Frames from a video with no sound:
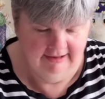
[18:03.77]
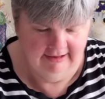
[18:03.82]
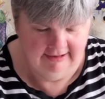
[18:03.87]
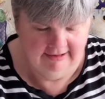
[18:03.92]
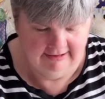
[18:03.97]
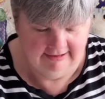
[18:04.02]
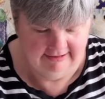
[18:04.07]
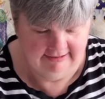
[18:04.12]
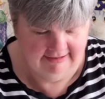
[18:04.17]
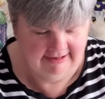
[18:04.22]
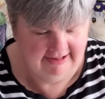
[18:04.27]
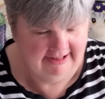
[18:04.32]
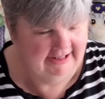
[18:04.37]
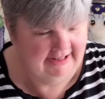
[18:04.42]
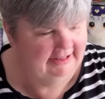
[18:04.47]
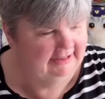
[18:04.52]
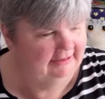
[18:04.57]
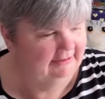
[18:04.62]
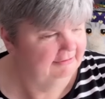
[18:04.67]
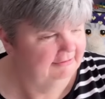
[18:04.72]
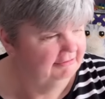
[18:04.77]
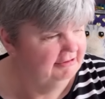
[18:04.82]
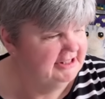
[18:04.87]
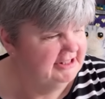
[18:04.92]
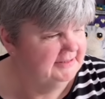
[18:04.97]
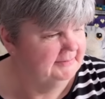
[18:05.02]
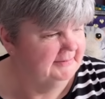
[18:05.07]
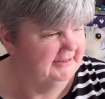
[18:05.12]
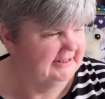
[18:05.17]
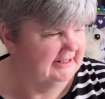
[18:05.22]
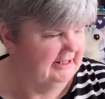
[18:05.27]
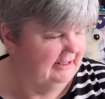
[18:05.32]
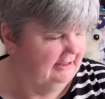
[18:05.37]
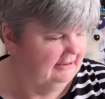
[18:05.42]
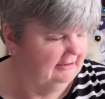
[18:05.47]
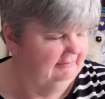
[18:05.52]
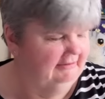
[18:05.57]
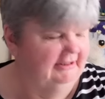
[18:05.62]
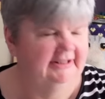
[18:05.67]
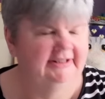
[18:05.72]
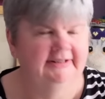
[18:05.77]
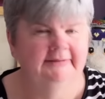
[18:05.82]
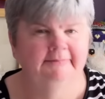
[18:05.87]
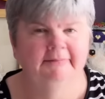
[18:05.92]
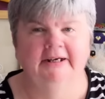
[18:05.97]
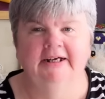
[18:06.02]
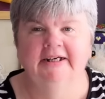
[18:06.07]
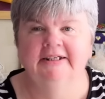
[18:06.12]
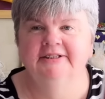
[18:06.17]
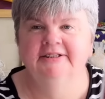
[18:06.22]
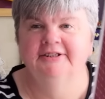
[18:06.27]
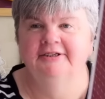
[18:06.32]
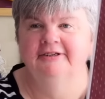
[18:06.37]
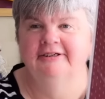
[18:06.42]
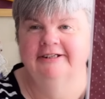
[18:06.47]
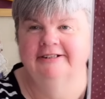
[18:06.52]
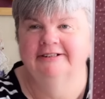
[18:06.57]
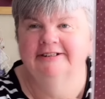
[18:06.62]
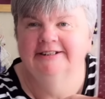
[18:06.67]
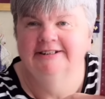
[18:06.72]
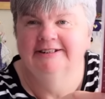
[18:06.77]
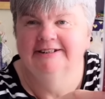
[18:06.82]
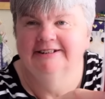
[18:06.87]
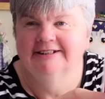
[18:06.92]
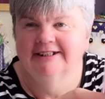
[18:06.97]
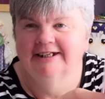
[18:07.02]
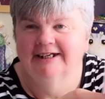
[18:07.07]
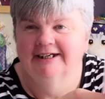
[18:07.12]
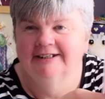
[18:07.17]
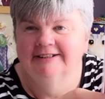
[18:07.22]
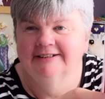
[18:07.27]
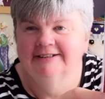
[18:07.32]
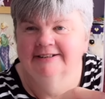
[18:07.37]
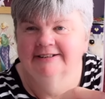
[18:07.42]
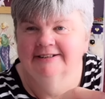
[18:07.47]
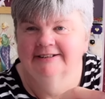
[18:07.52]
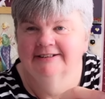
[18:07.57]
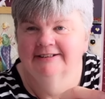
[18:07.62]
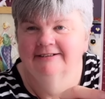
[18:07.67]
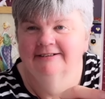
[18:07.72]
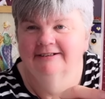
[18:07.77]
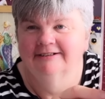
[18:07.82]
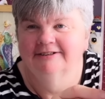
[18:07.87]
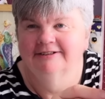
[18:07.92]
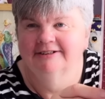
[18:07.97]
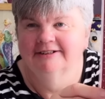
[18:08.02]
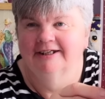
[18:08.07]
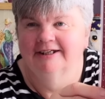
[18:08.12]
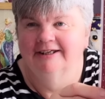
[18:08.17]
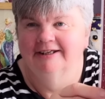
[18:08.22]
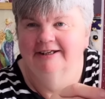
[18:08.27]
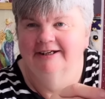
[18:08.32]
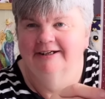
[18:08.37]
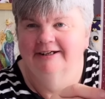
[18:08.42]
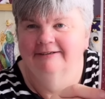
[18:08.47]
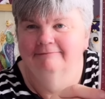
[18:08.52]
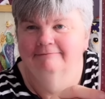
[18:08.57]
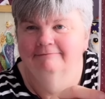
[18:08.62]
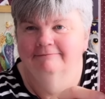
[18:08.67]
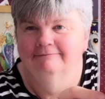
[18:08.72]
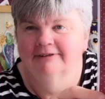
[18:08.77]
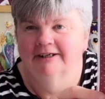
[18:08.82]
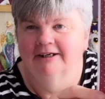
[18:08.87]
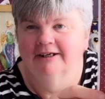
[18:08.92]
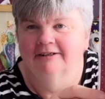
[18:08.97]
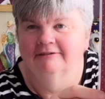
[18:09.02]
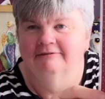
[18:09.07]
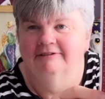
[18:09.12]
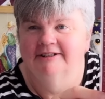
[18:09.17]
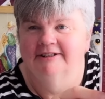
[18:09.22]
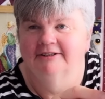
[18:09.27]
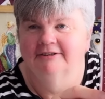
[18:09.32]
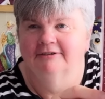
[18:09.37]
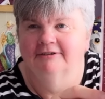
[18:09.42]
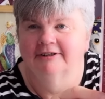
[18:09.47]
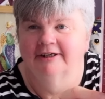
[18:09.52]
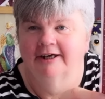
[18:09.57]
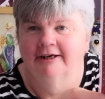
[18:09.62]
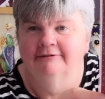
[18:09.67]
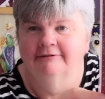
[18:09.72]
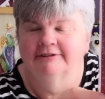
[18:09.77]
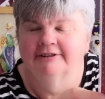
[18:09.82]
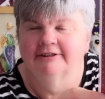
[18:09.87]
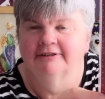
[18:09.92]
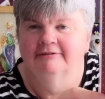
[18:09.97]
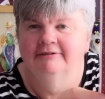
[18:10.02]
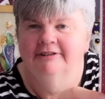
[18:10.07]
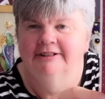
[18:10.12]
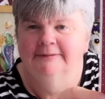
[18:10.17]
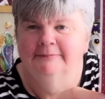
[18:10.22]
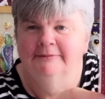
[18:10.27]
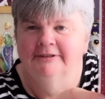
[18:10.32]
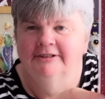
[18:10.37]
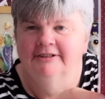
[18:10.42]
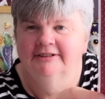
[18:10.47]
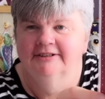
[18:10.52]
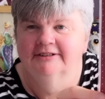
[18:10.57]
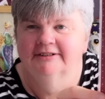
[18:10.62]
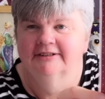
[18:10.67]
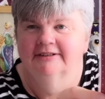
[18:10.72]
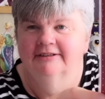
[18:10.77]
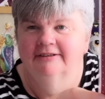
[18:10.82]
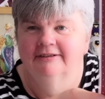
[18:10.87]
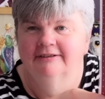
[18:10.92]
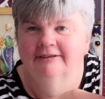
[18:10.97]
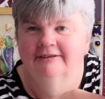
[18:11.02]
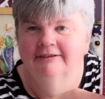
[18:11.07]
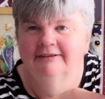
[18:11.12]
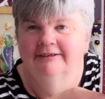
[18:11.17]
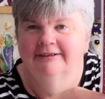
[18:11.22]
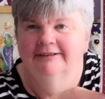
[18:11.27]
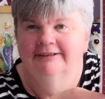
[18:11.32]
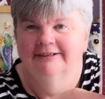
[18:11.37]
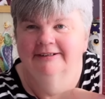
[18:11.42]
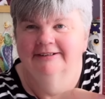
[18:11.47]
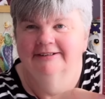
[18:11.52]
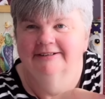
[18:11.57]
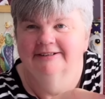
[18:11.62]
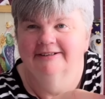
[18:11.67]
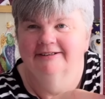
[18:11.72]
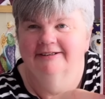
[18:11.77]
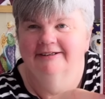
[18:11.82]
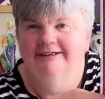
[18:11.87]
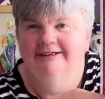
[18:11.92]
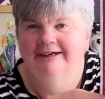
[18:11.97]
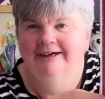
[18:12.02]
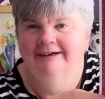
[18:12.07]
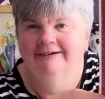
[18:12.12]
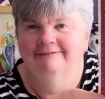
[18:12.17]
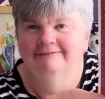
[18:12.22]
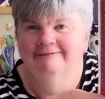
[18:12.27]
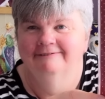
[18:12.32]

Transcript: And then Christmas Calories by Sue Hillis Designs. Just like that. Calories don't count at Christmas. So, yeah.